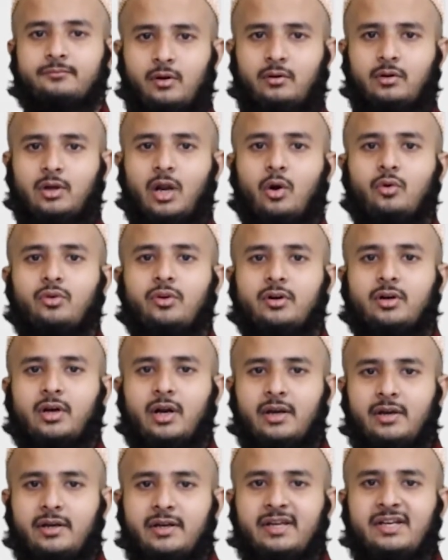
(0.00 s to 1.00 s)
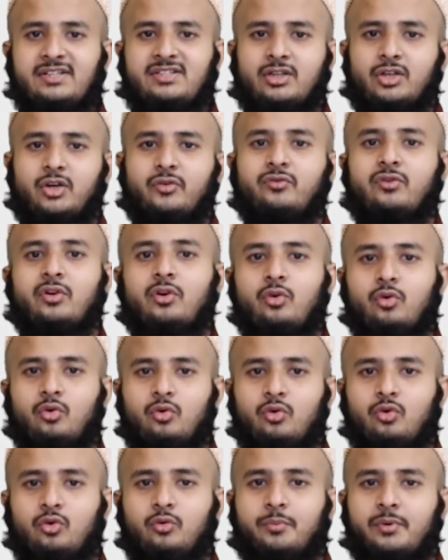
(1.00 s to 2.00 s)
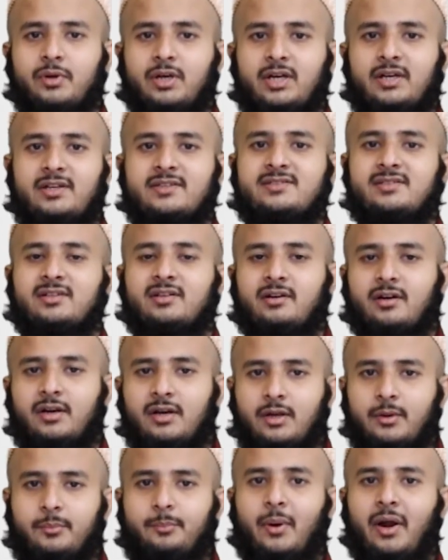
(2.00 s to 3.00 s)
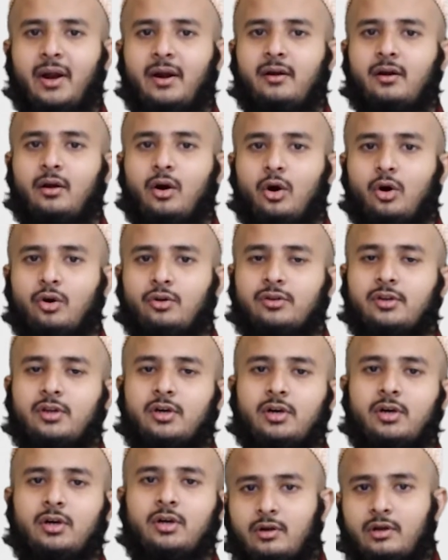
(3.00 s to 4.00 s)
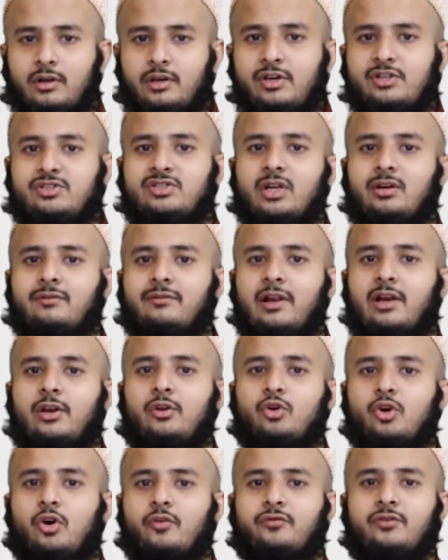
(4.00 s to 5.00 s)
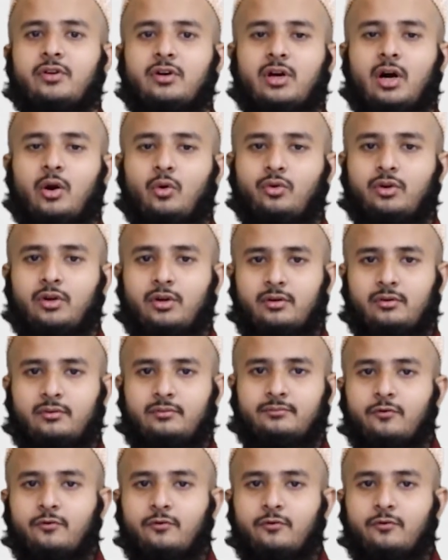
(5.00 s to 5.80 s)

Now the condition of the loop is depend on the initial value of the counter.